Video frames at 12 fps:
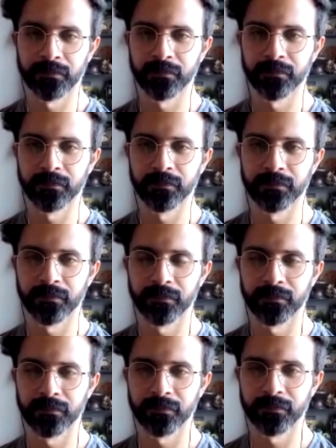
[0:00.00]

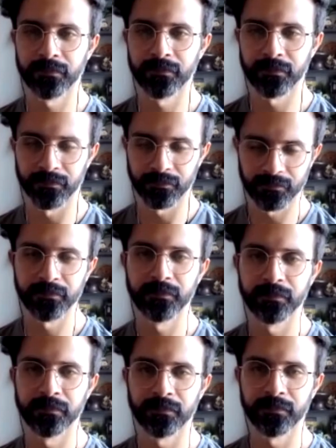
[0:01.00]

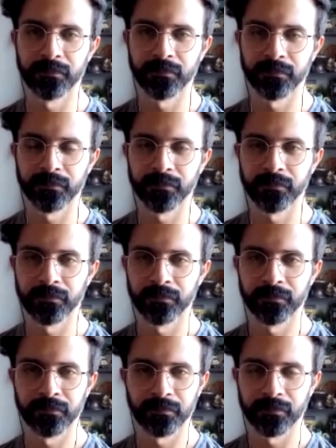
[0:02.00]

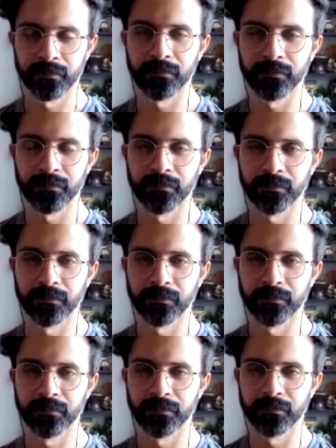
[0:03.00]

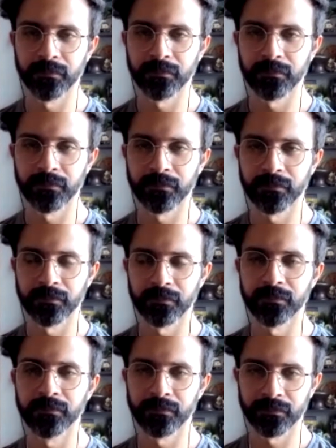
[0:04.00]

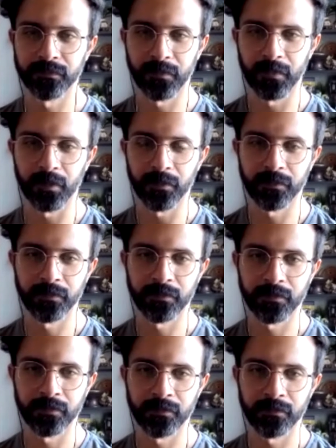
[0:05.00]

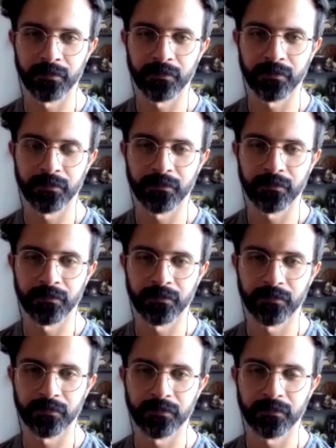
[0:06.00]

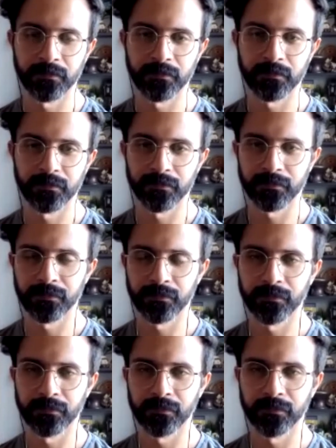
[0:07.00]
The person shown says nothing.